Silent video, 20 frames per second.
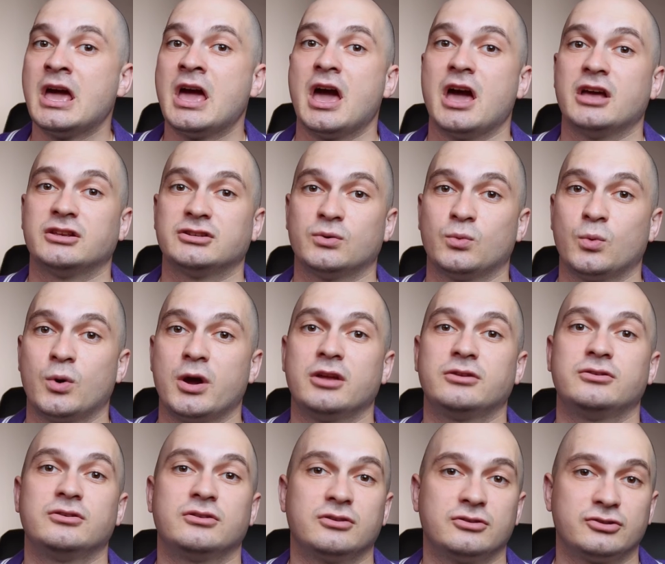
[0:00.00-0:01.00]
as a way
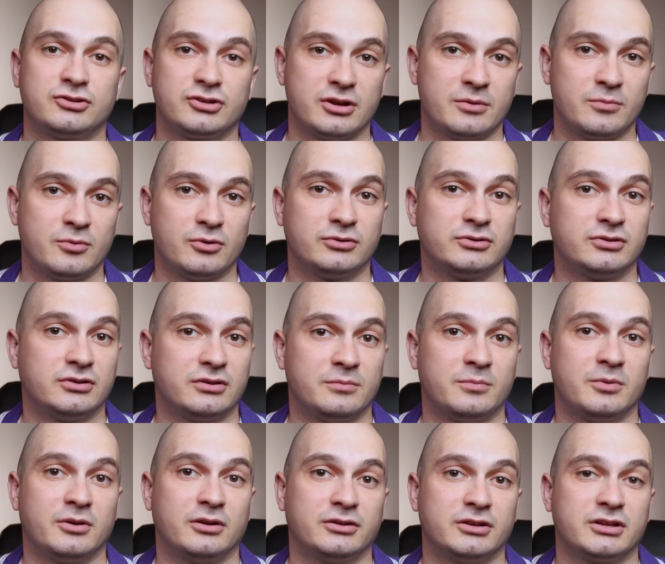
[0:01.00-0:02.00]
to contribute to the
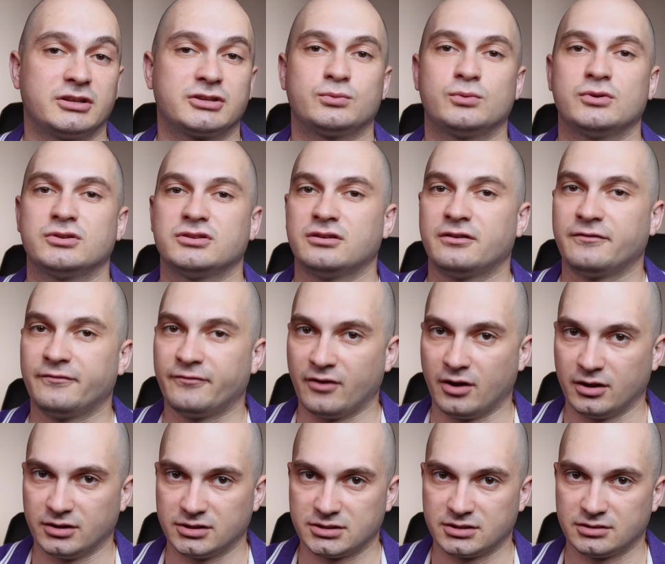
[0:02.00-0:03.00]
building's reserve
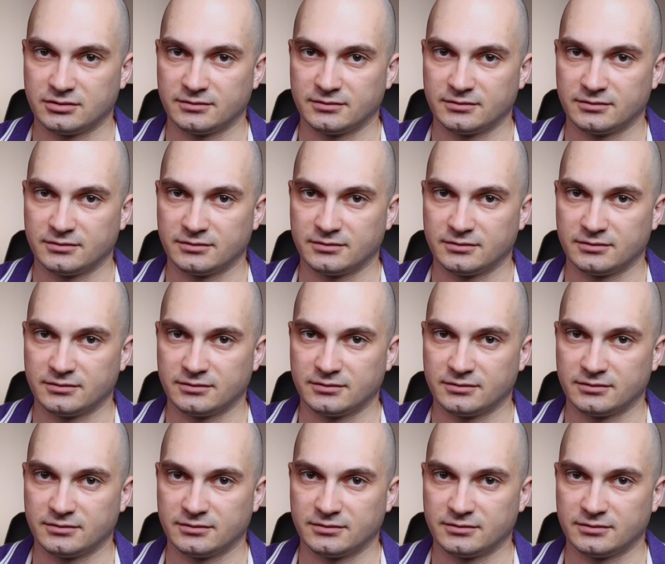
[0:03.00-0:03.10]
fund.